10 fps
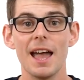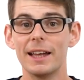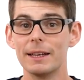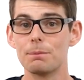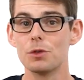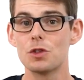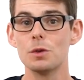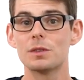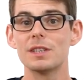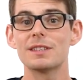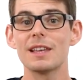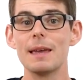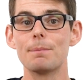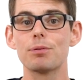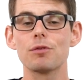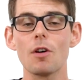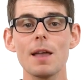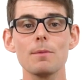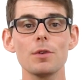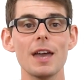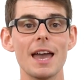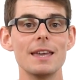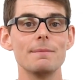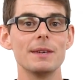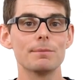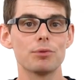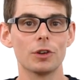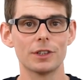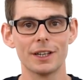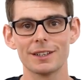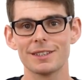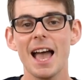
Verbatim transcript: And it produces a primary amine product.